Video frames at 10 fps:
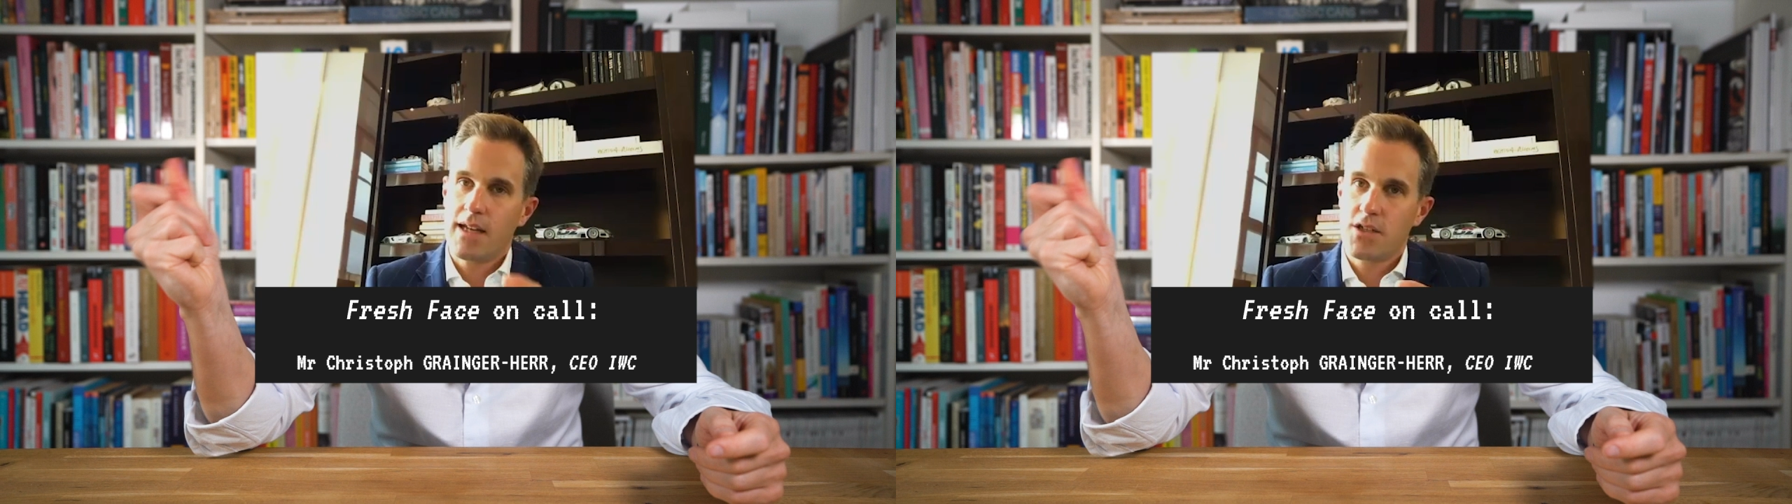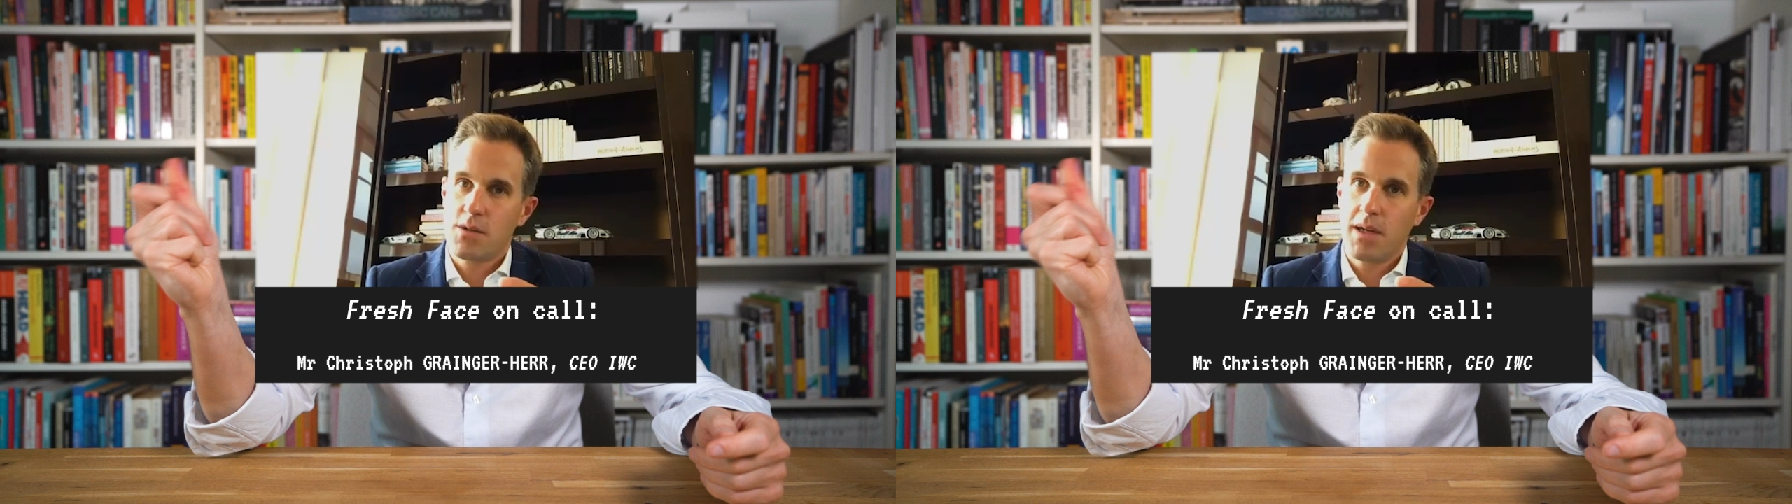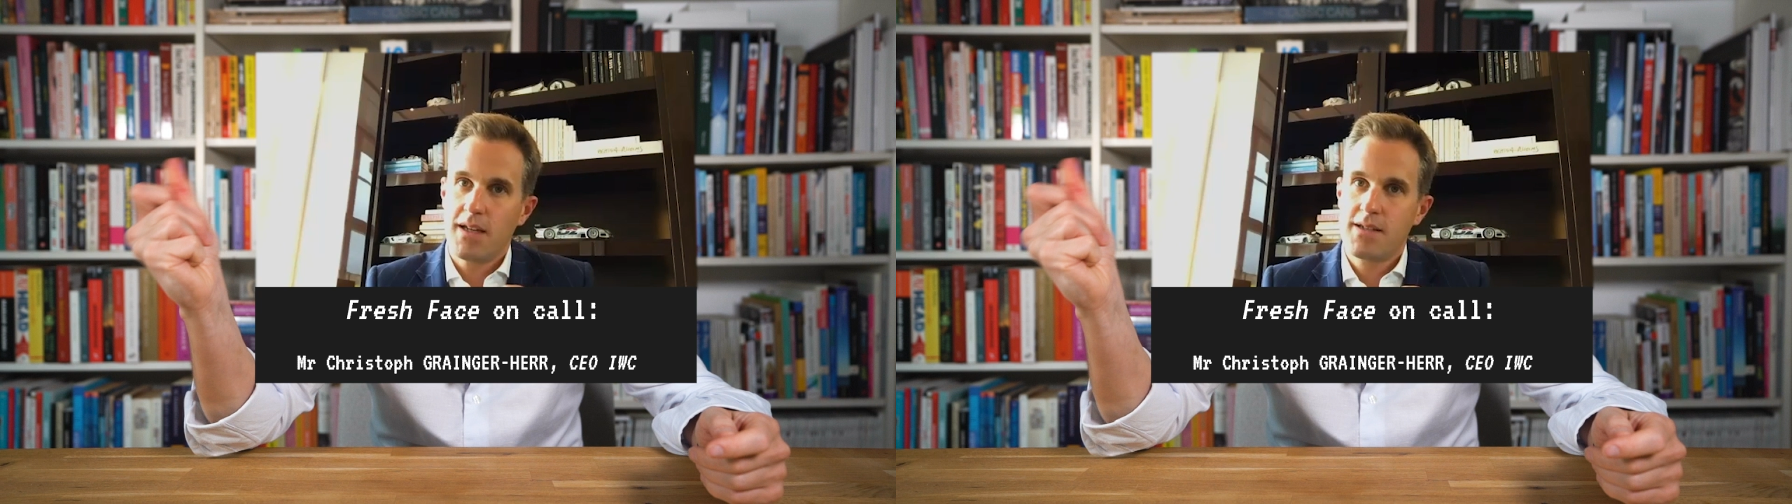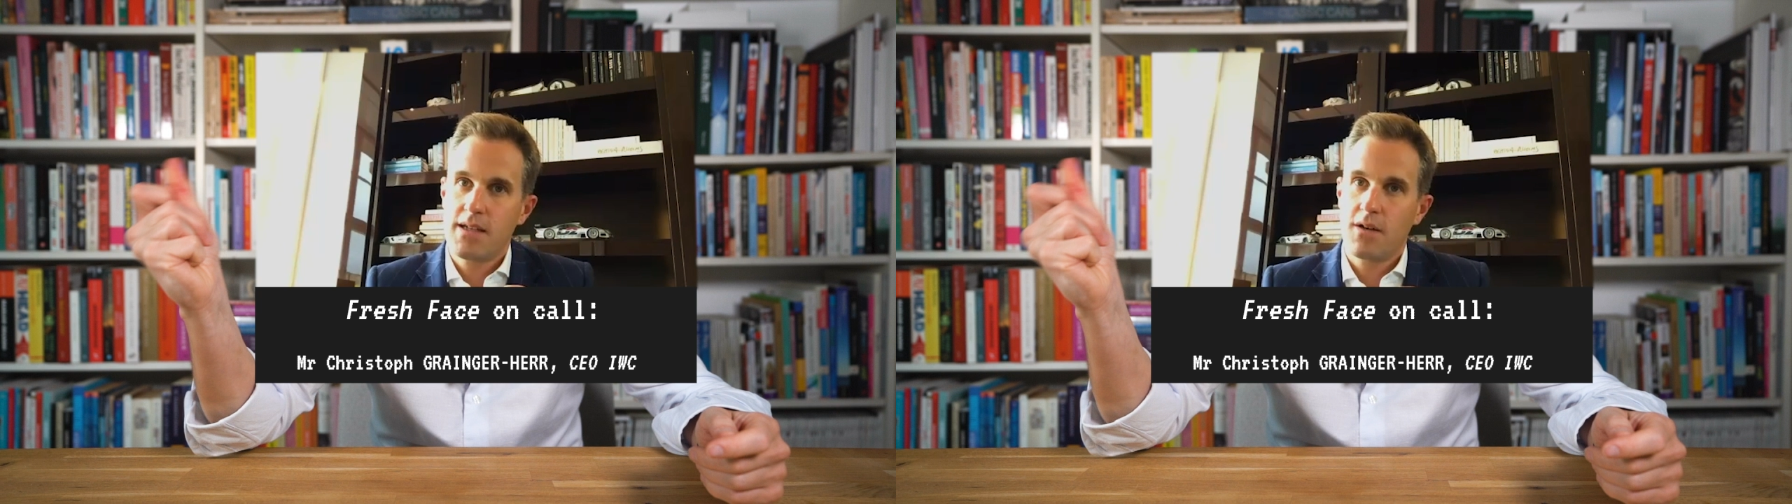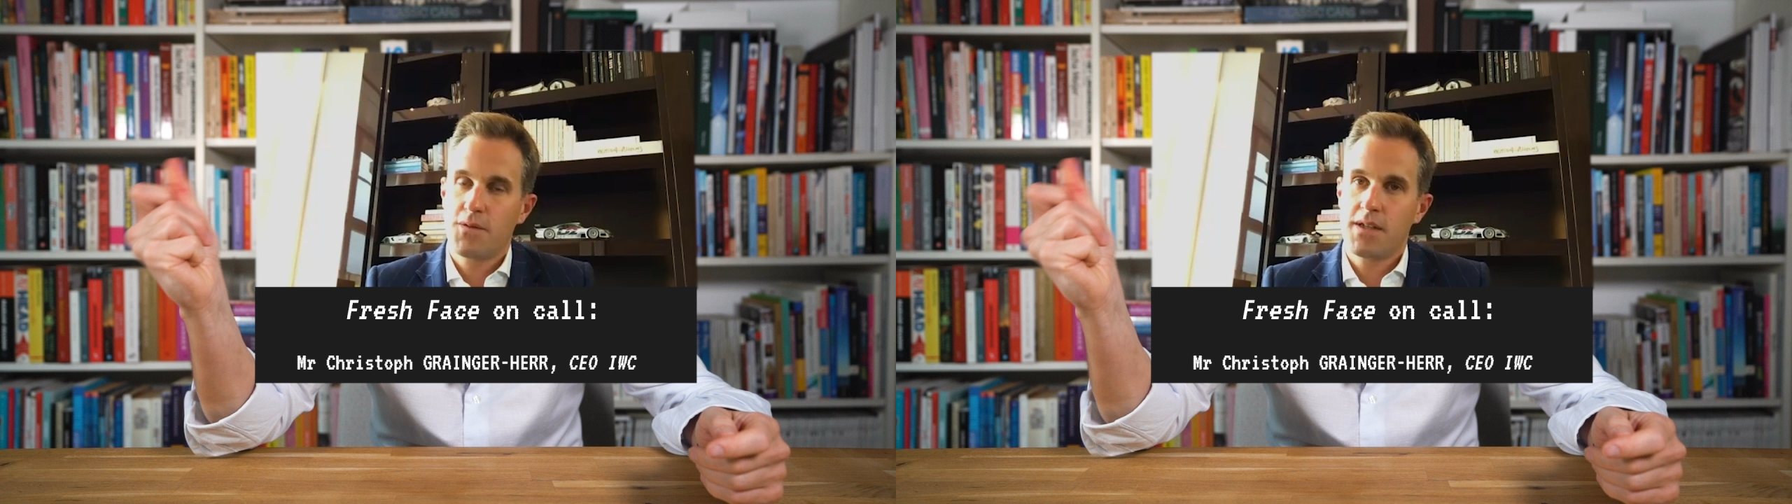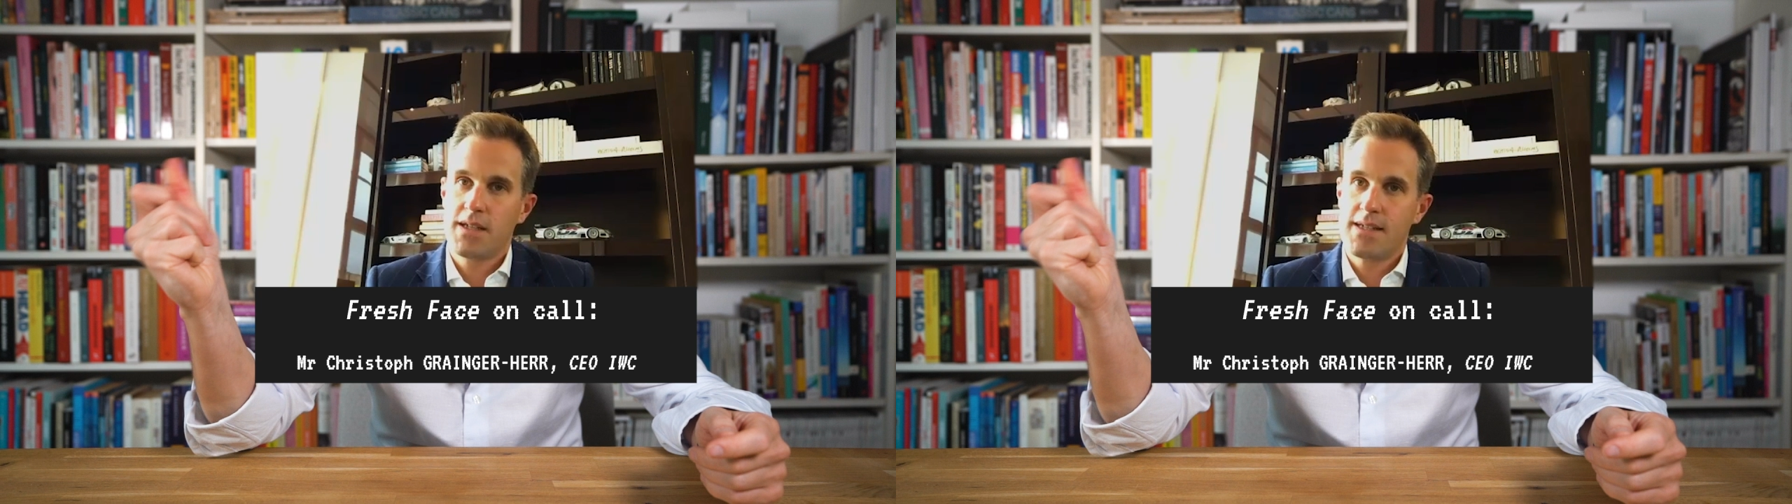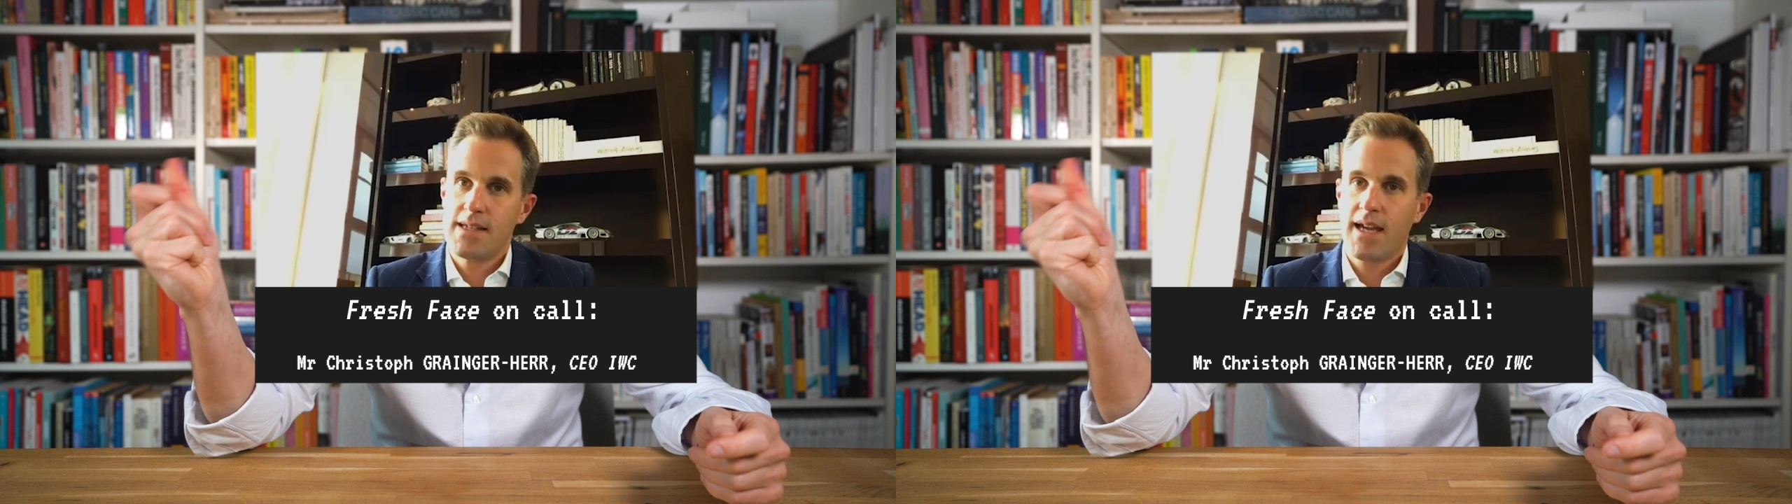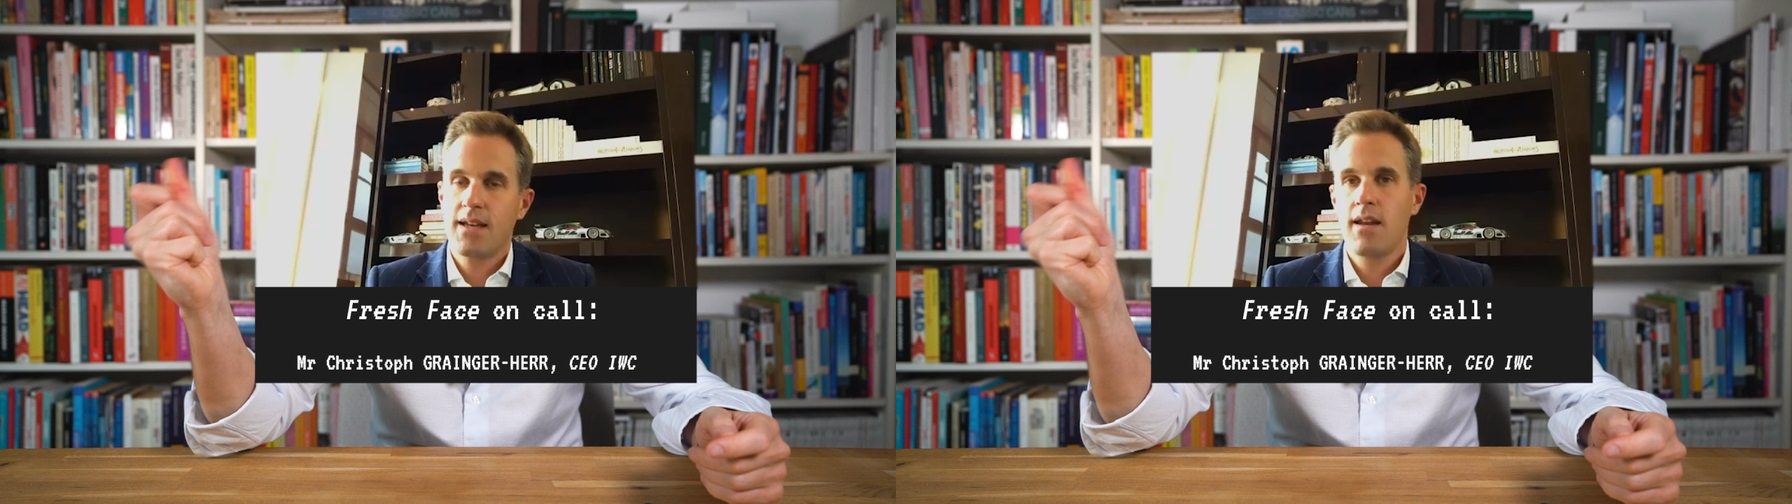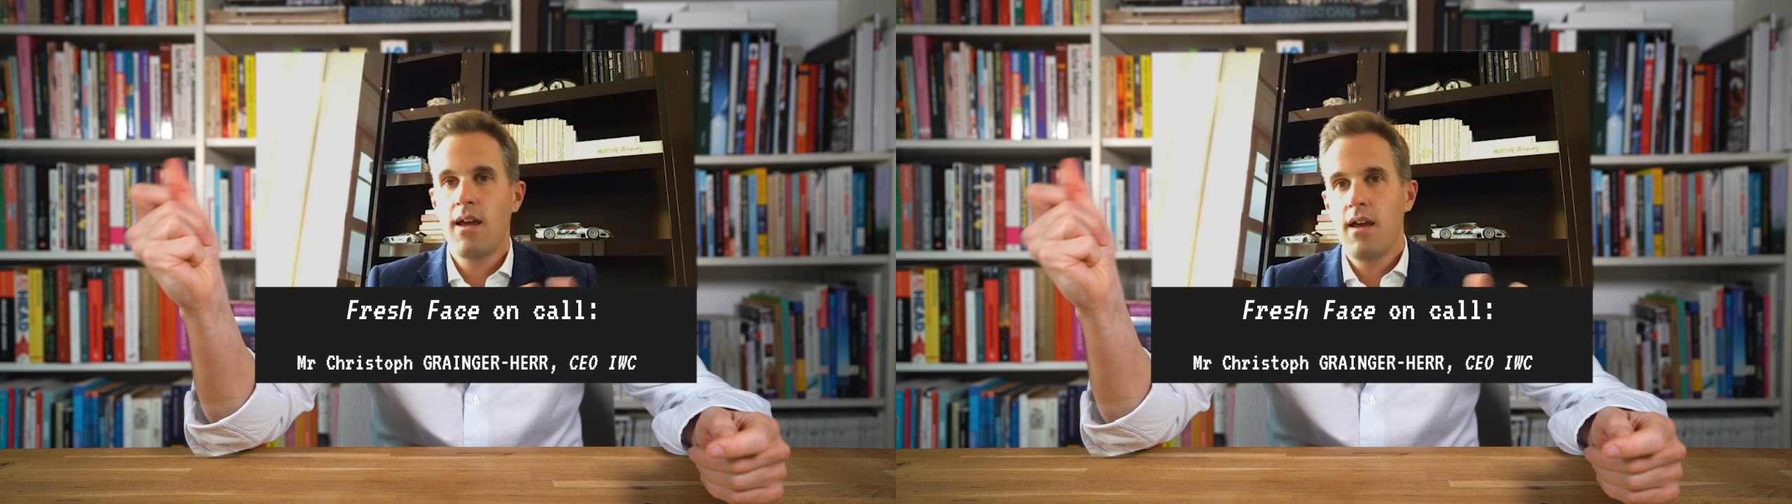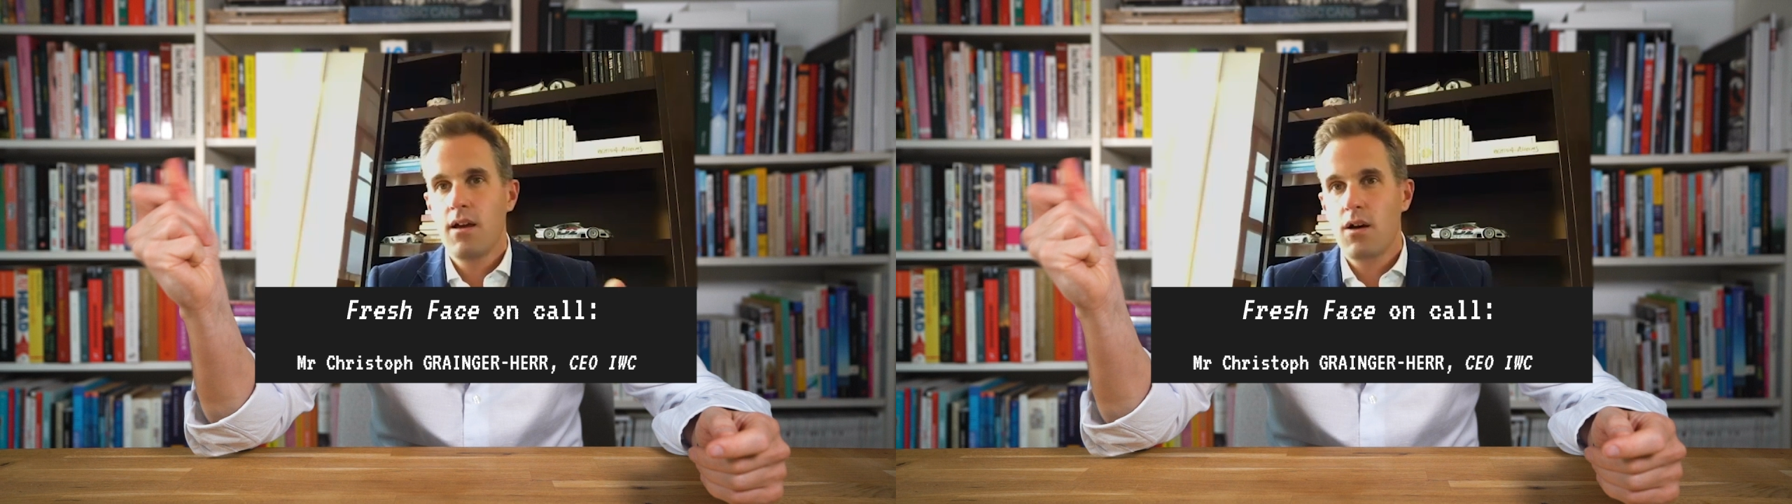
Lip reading: legibility of the design,